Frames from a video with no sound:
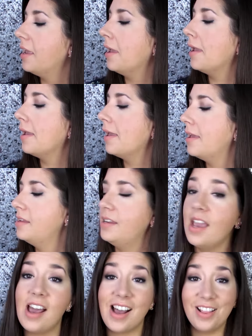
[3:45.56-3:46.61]
And
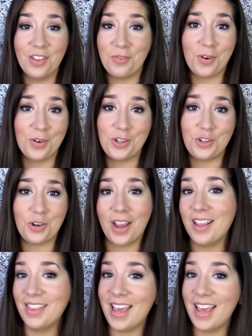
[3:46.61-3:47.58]
yeah, I look forward to trying